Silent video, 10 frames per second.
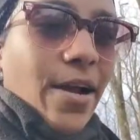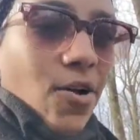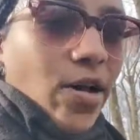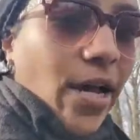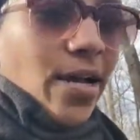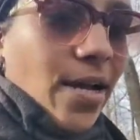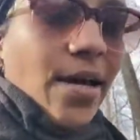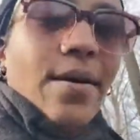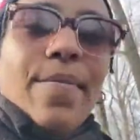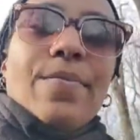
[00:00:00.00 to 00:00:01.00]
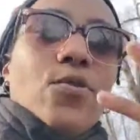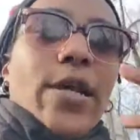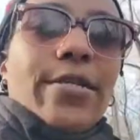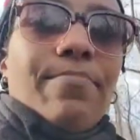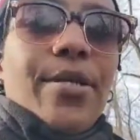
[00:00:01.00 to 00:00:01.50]
Okay, maybe you
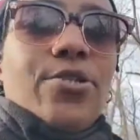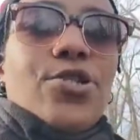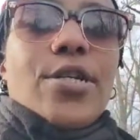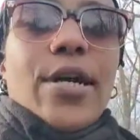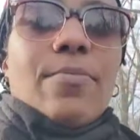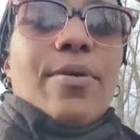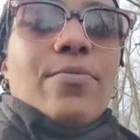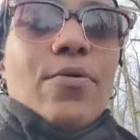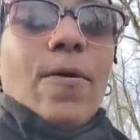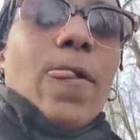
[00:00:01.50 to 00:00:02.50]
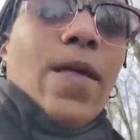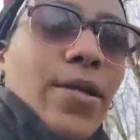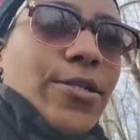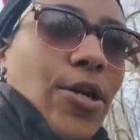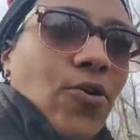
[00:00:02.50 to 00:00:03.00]
like to beat the shit out of people.
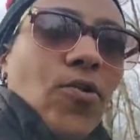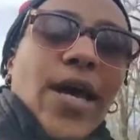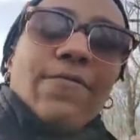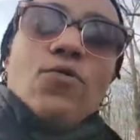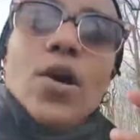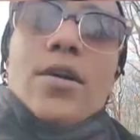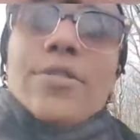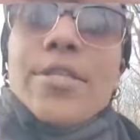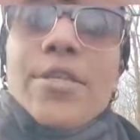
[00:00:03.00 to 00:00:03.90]
So have you gone to the